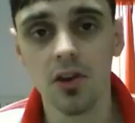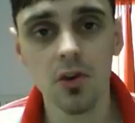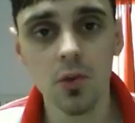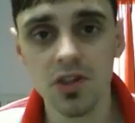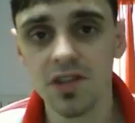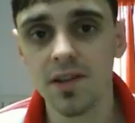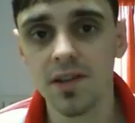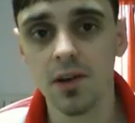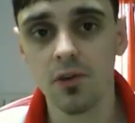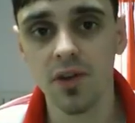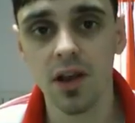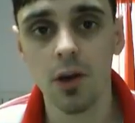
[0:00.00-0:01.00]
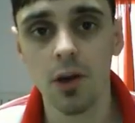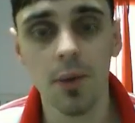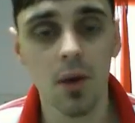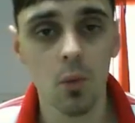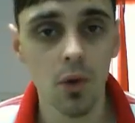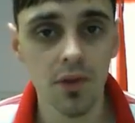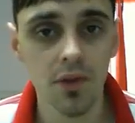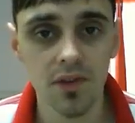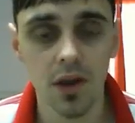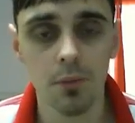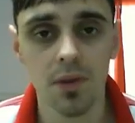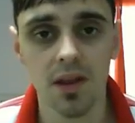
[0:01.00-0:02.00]
you're going to watch this little video about what
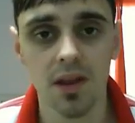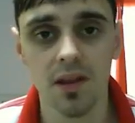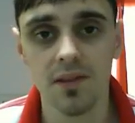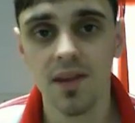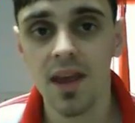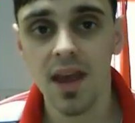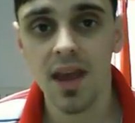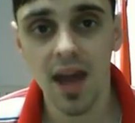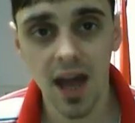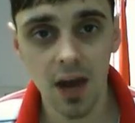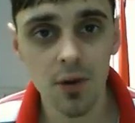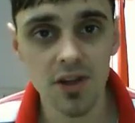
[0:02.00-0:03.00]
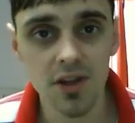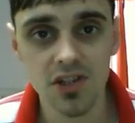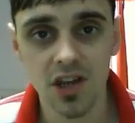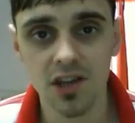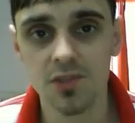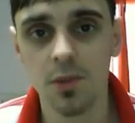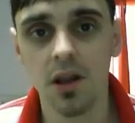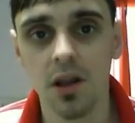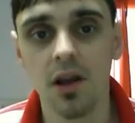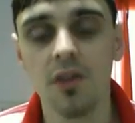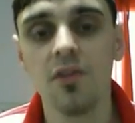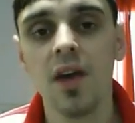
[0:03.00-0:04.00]
this company is, how it has changed my
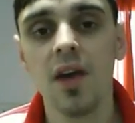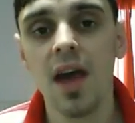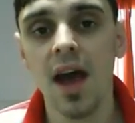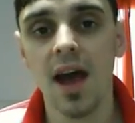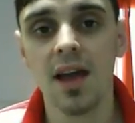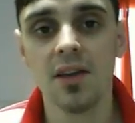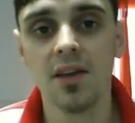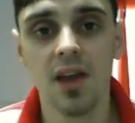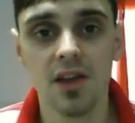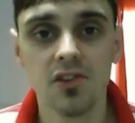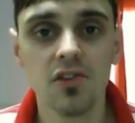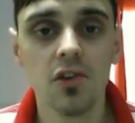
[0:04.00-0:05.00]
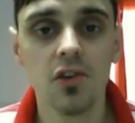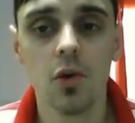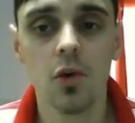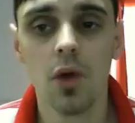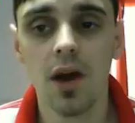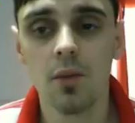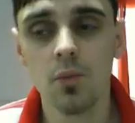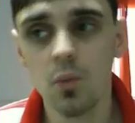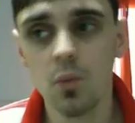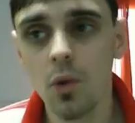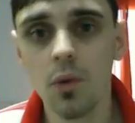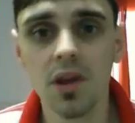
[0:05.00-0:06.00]
life, and just
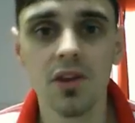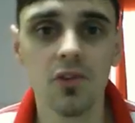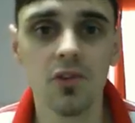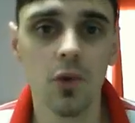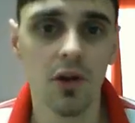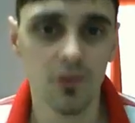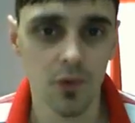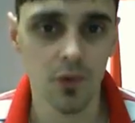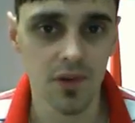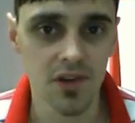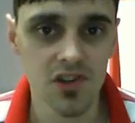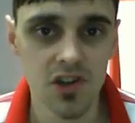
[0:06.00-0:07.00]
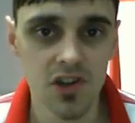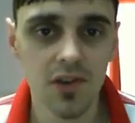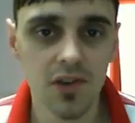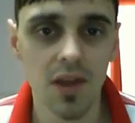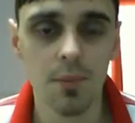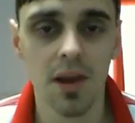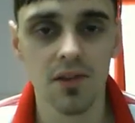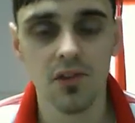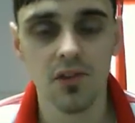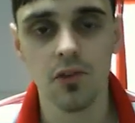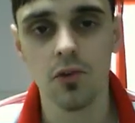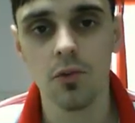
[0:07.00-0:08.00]
what we're going to do afterwards is just get
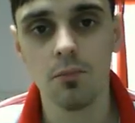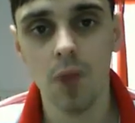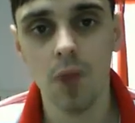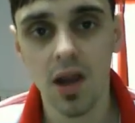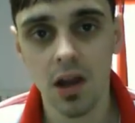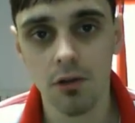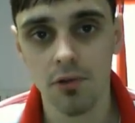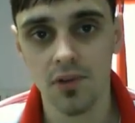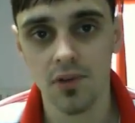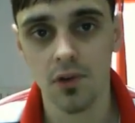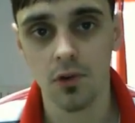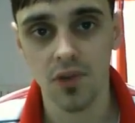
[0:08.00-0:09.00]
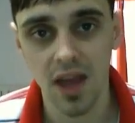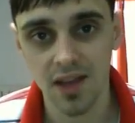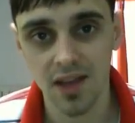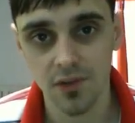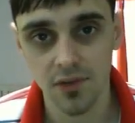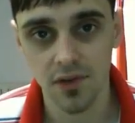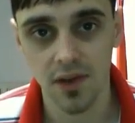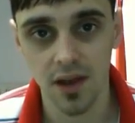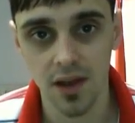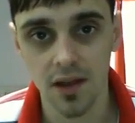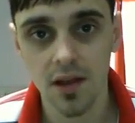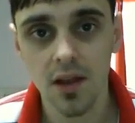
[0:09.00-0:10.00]
back to my current results as of
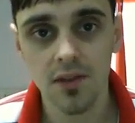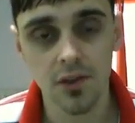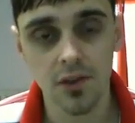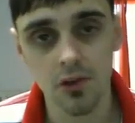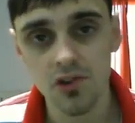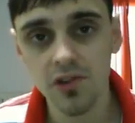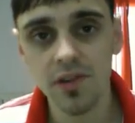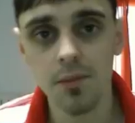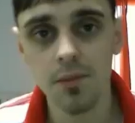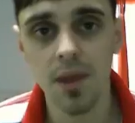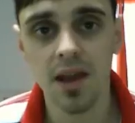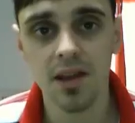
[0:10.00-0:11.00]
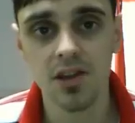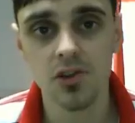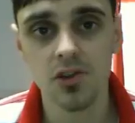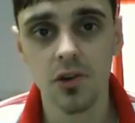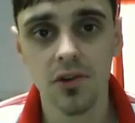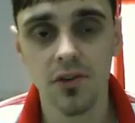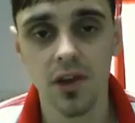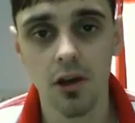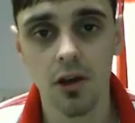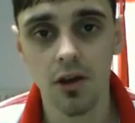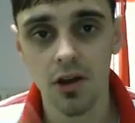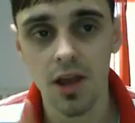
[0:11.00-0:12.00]
today. So just sit back and enjoy this
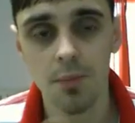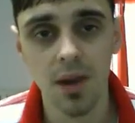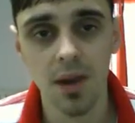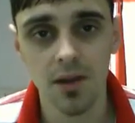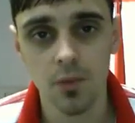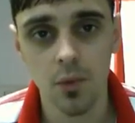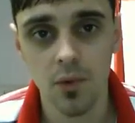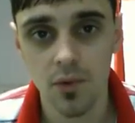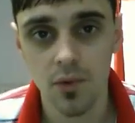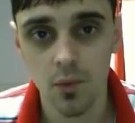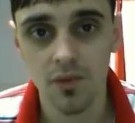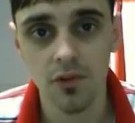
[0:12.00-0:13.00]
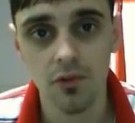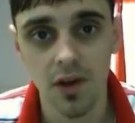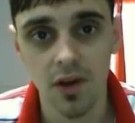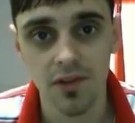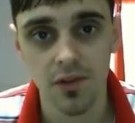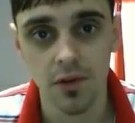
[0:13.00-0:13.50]
video, and I'll get back with you right